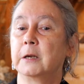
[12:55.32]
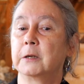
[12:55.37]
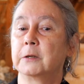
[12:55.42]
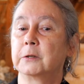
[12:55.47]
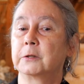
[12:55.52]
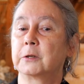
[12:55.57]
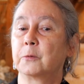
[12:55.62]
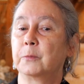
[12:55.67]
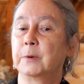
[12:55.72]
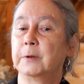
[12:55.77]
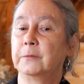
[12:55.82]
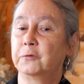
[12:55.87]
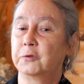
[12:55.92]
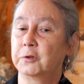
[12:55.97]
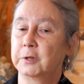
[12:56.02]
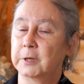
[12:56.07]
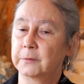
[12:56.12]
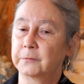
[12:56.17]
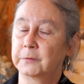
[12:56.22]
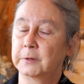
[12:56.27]
So we've
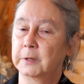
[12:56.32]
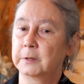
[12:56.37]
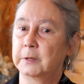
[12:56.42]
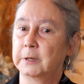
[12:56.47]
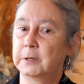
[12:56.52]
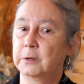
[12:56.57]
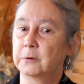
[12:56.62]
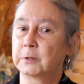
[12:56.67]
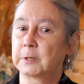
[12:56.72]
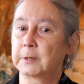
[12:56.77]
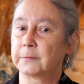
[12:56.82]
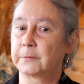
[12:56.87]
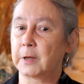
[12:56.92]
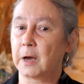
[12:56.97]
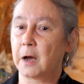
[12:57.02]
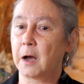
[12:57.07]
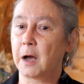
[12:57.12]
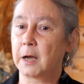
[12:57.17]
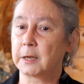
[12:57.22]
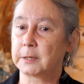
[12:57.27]
shifted the use of the
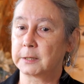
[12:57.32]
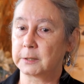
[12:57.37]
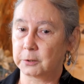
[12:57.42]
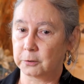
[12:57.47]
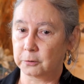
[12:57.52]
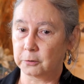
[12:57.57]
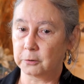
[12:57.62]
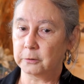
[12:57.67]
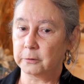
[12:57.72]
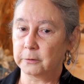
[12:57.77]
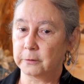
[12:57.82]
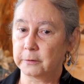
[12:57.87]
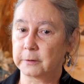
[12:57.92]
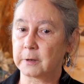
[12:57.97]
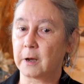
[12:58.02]
hostel.